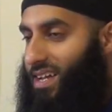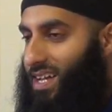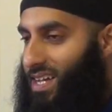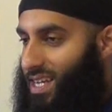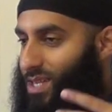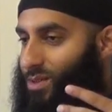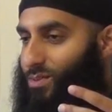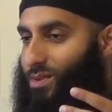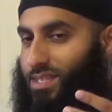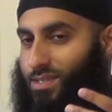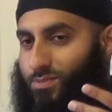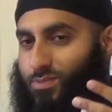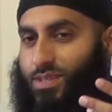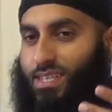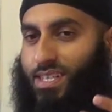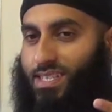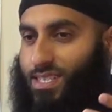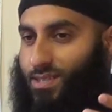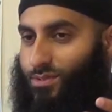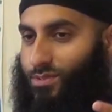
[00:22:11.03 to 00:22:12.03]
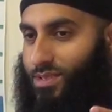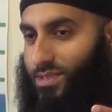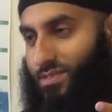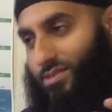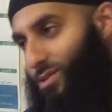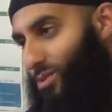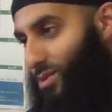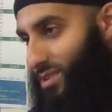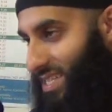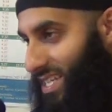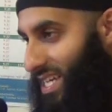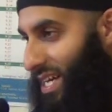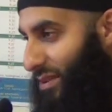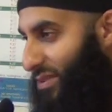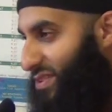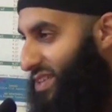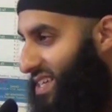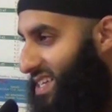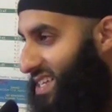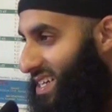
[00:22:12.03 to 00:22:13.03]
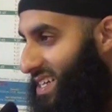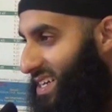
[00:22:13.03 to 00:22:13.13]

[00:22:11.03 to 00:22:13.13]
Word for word: in other words, what they said was, no one's a kafir.